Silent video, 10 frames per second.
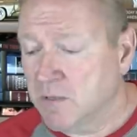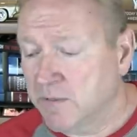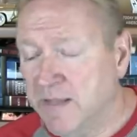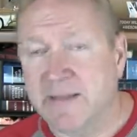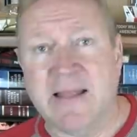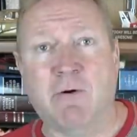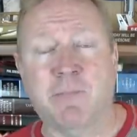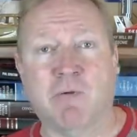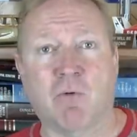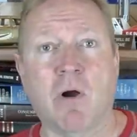That
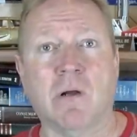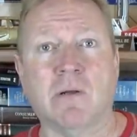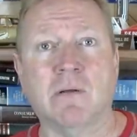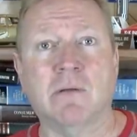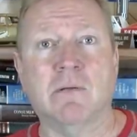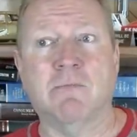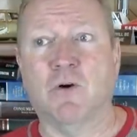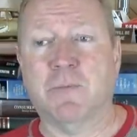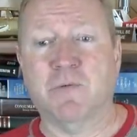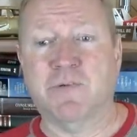would be wrong. And
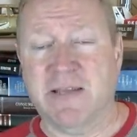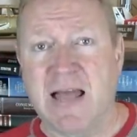most people would say,